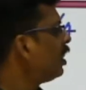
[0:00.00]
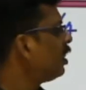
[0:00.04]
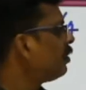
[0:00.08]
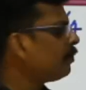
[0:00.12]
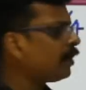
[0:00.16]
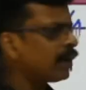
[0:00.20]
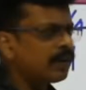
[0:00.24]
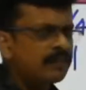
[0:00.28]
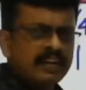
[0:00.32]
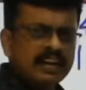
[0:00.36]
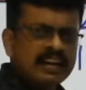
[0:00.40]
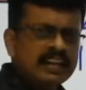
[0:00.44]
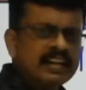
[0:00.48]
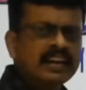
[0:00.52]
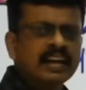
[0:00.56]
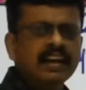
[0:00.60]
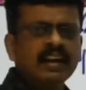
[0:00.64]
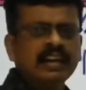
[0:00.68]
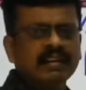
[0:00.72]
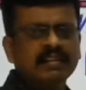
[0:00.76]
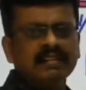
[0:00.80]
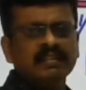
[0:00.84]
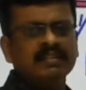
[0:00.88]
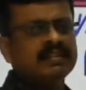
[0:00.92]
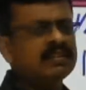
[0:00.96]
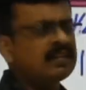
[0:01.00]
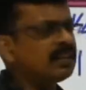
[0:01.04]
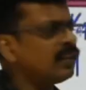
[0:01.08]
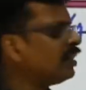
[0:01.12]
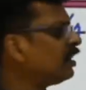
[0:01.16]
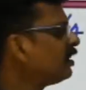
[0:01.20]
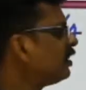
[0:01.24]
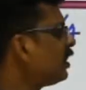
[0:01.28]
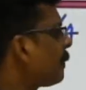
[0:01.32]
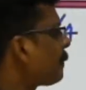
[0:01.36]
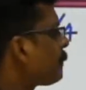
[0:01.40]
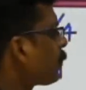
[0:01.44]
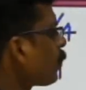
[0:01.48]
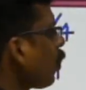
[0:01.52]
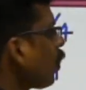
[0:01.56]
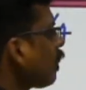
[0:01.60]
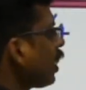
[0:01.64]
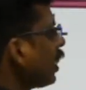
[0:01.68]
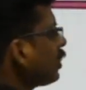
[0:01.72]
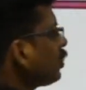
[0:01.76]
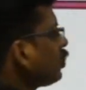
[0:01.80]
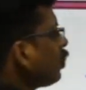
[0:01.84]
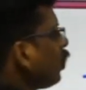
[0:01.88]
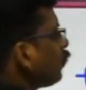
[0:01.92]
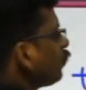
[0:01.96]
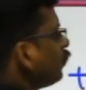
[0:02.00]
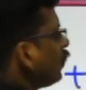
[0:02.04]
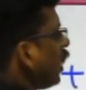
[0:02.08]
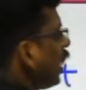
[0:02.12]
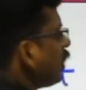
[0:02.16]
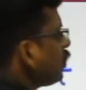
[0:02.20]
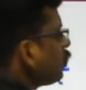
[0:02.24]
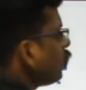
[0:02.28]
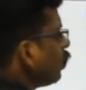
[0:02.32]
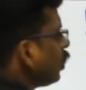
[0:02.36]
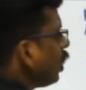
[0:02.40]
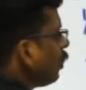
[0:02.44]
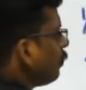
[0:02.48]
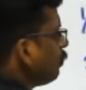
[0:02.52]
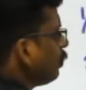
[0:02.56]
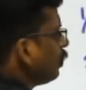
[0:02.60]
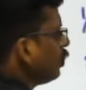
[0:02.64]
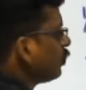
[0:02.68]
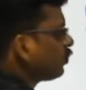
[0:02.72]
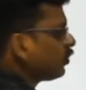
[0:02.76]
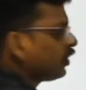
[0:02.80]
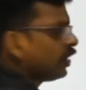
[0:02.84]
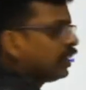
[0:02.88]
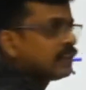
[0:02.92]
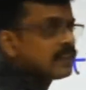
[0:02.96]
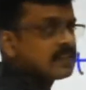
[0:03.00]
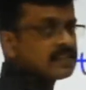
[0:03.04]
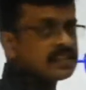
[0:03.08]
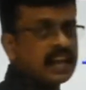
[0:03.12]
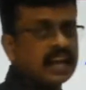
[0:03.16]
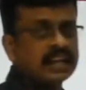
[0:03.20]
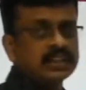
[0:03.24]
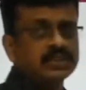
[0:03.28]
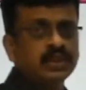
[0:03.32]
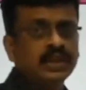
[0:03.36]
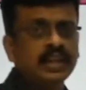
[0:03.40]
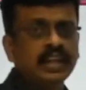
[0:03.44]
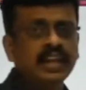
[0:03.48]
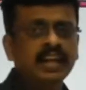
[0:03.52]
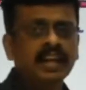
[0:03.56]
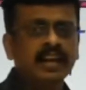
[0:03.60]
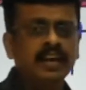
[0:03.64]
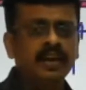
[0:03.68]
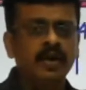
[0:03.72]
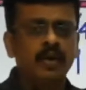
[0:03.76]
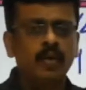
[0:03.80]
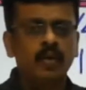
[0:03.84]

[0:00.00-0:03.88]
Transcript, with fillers: But very clear, the product of that 2 numbers is actually